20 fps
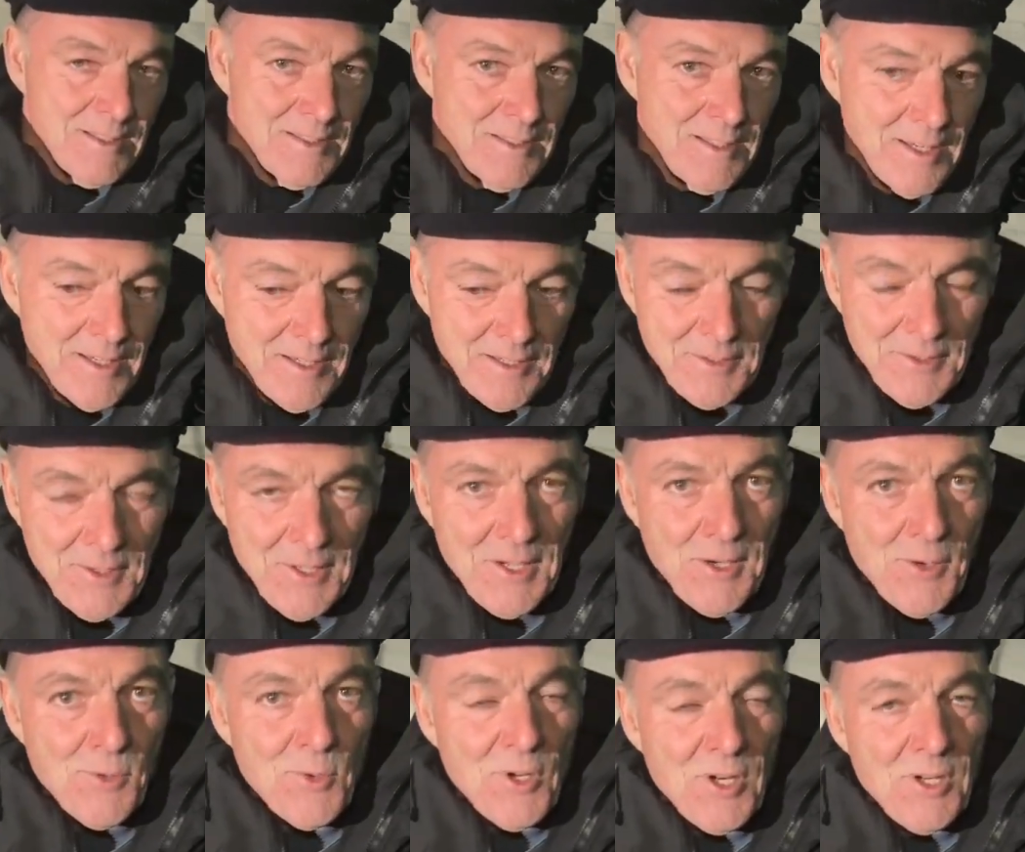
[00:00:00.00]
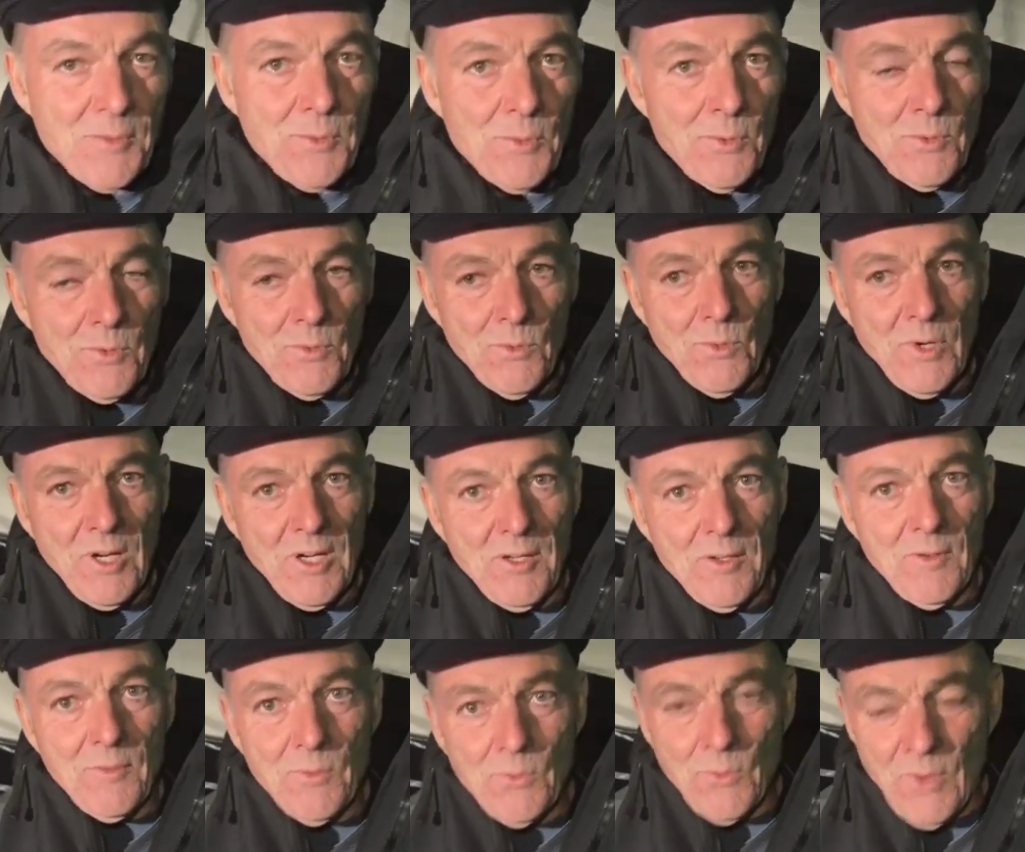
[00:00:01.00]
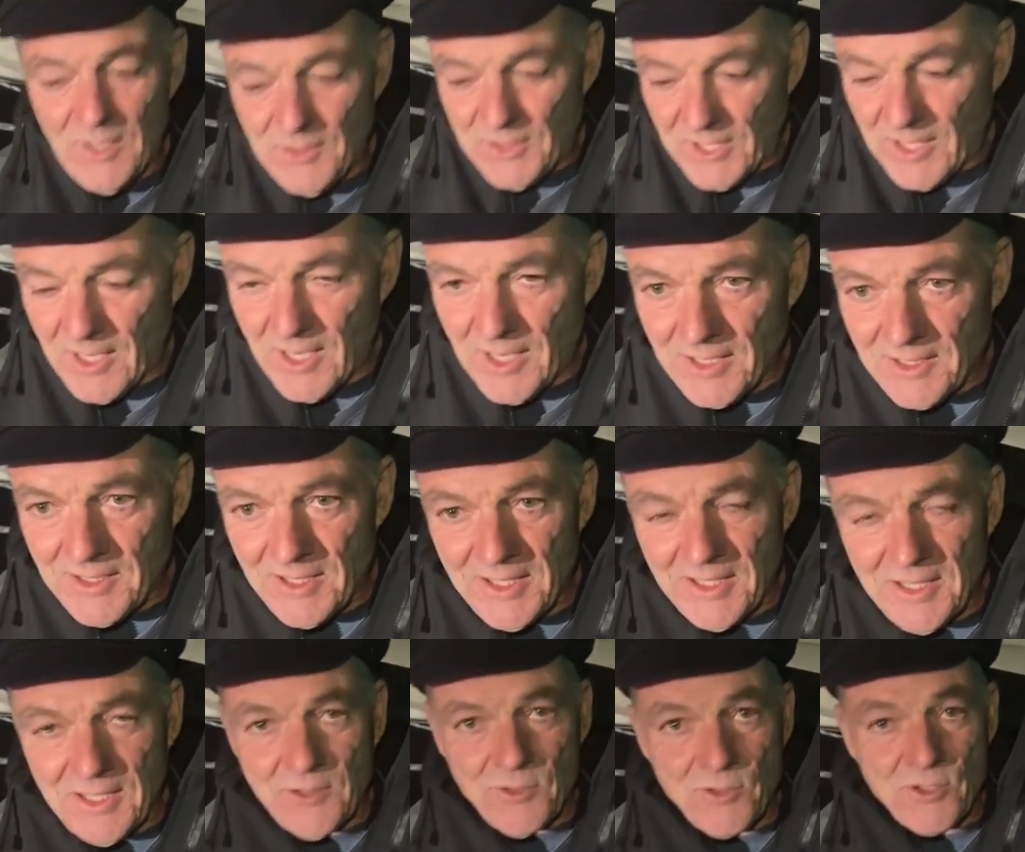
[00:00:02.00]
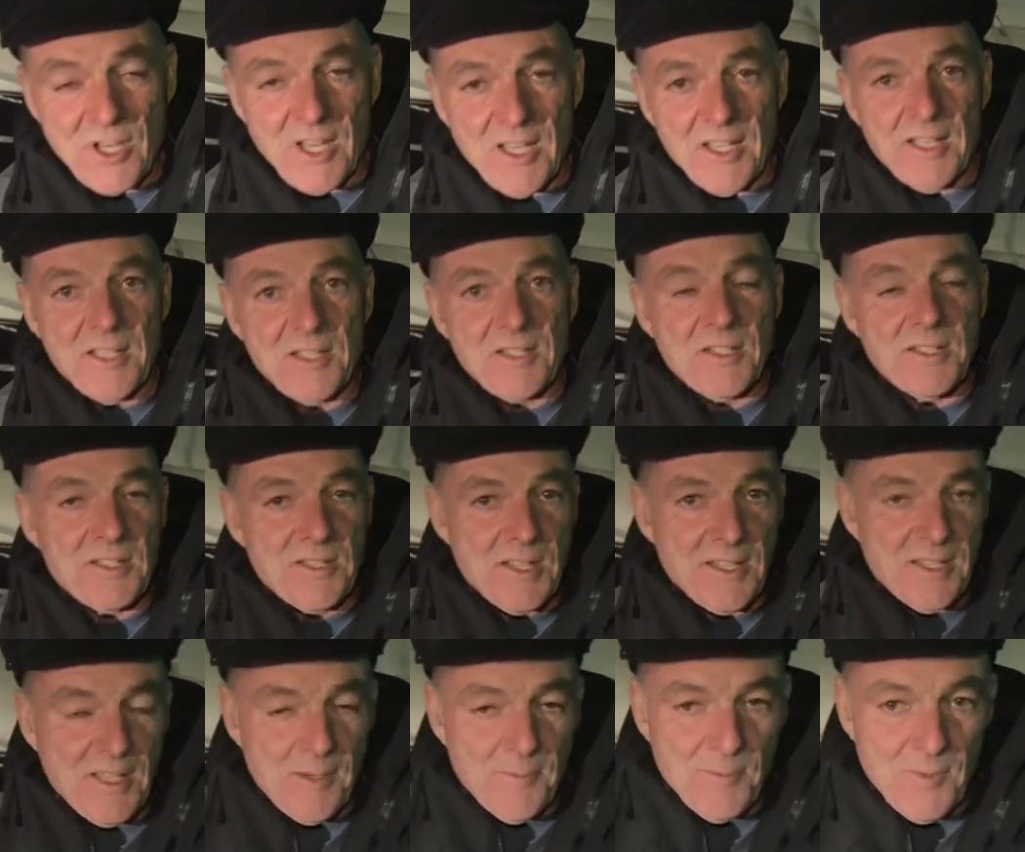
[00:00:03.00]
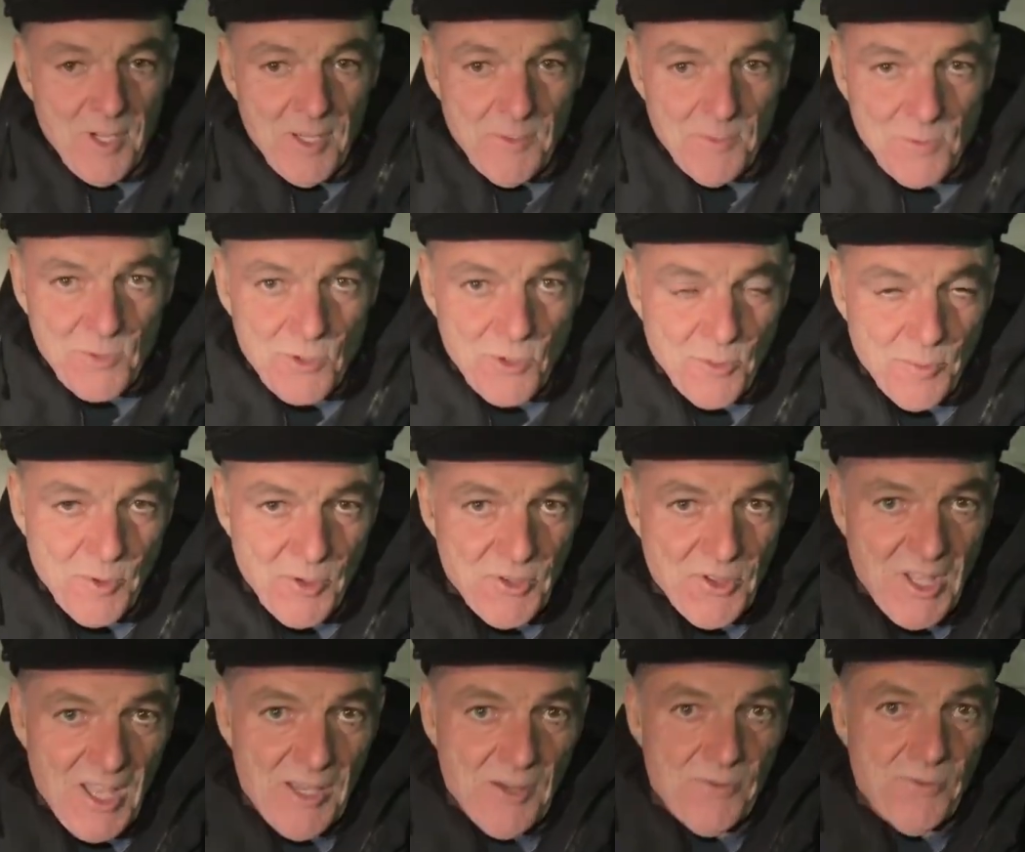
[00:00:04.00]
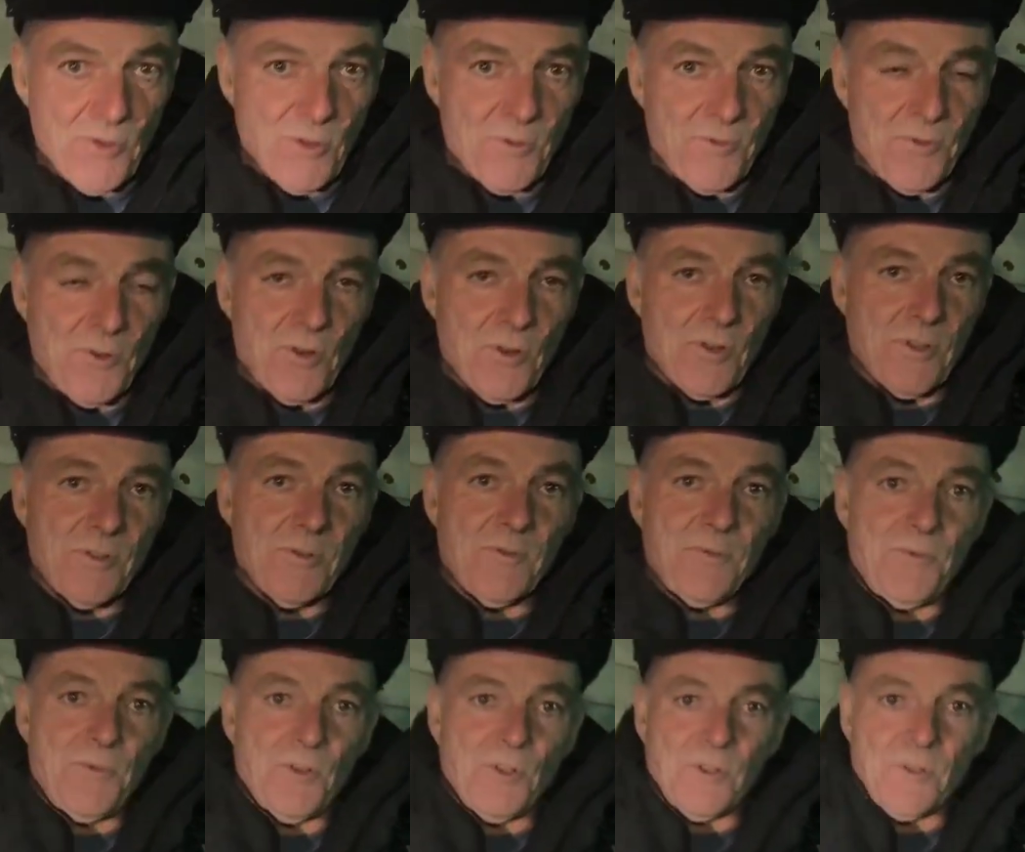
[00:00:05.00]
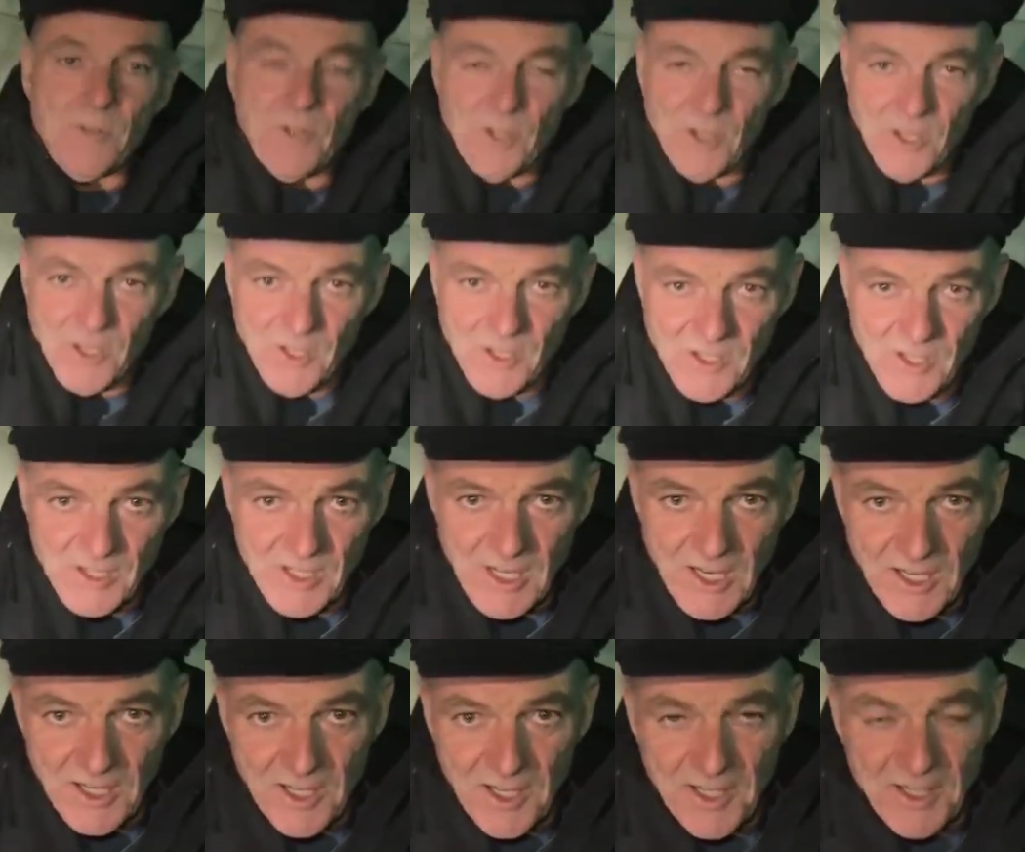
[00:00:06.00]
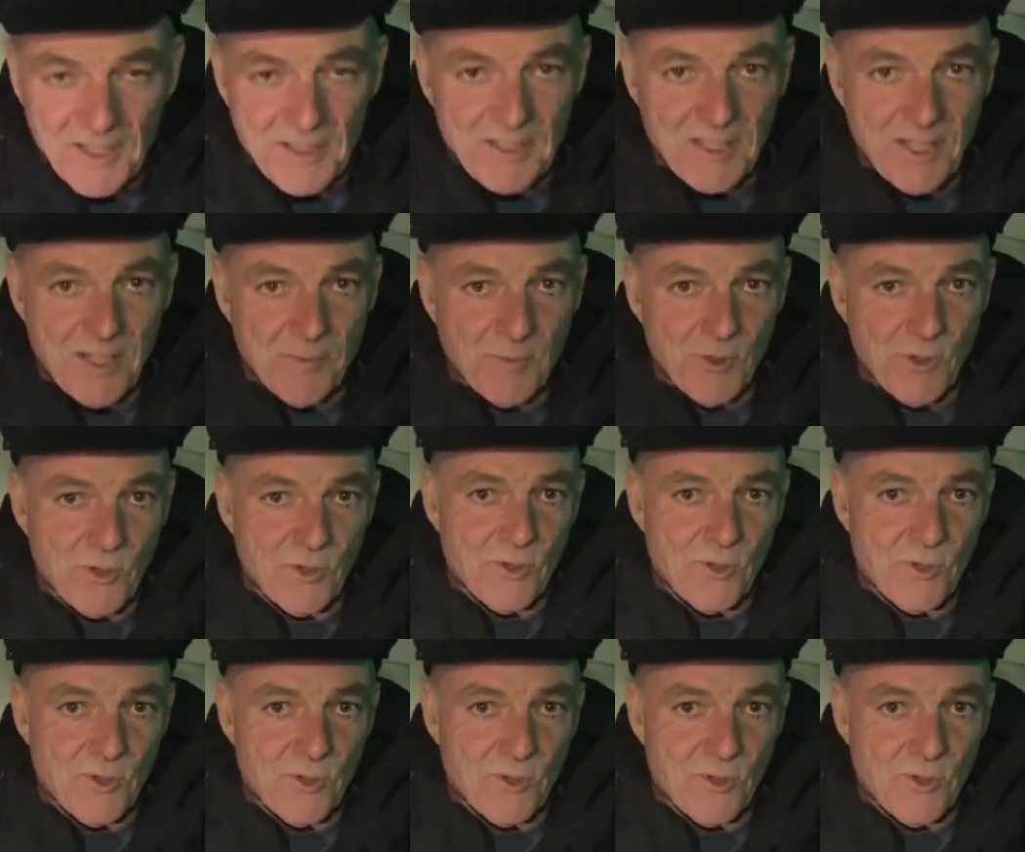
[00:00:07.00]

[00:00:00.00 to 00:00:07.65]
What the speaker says: Yeah. Well, one thing I need to say is that I'm super thankful for the Galliana team